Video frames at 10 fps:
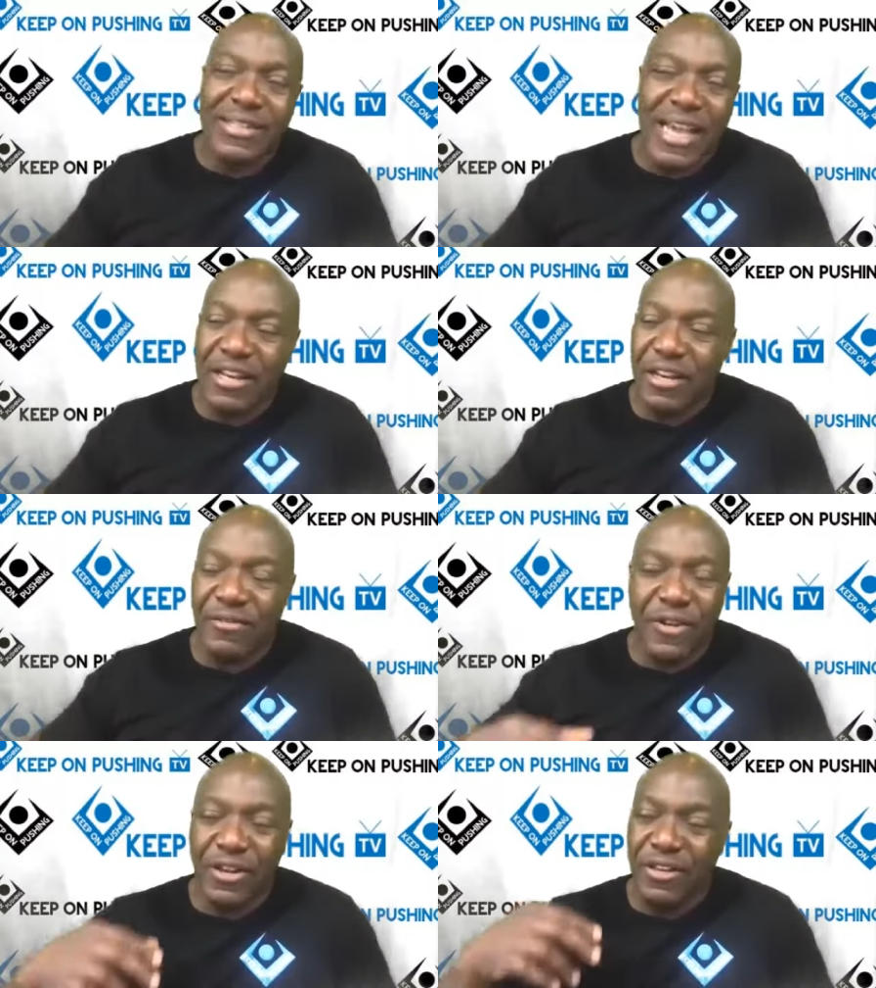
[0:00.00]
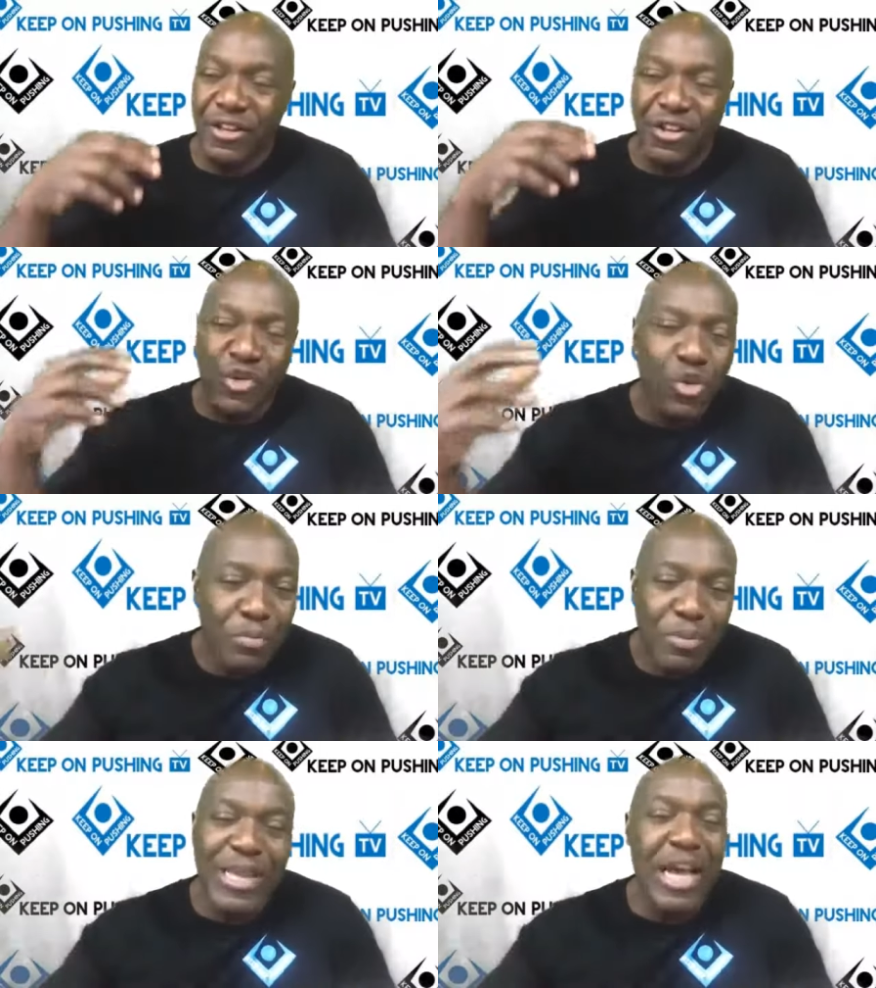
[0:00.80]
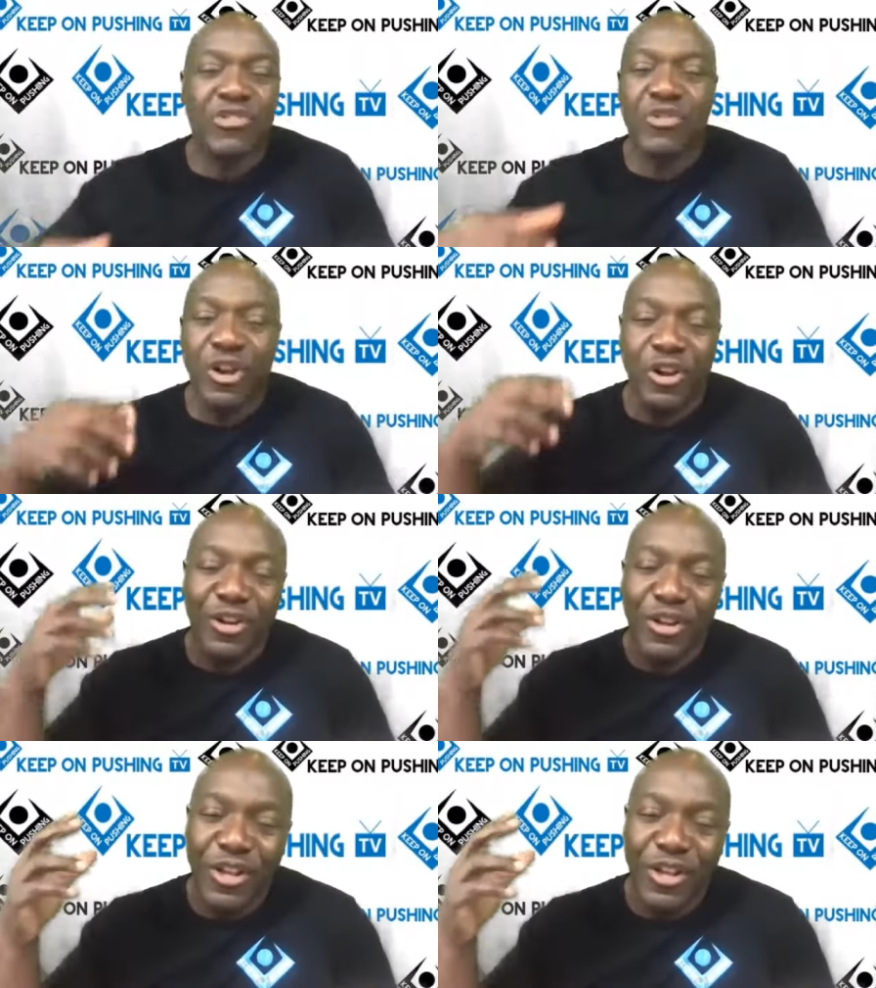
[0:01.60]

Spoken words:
kind of a supernatural,